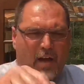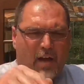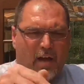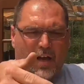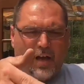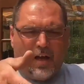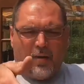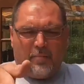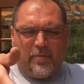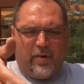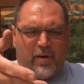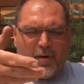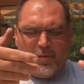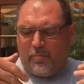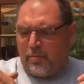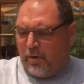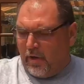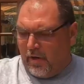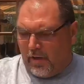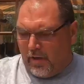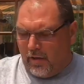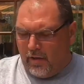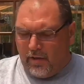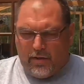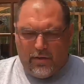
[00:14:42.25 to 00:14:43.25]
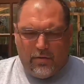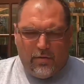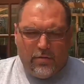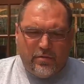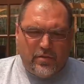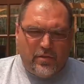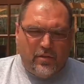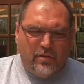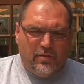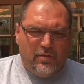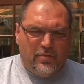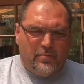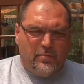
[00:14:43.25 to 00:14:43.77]
I'm not probably going to use
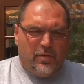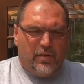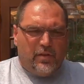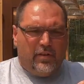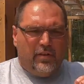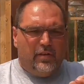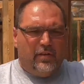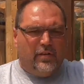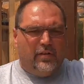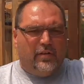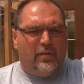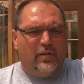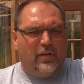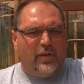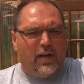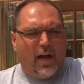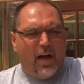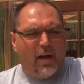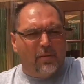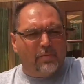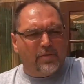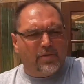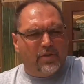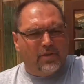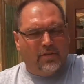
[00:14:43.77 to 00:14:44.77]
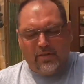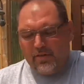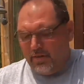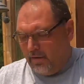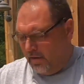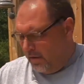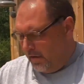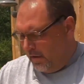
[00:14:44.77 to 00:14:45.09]
those, but they're an option.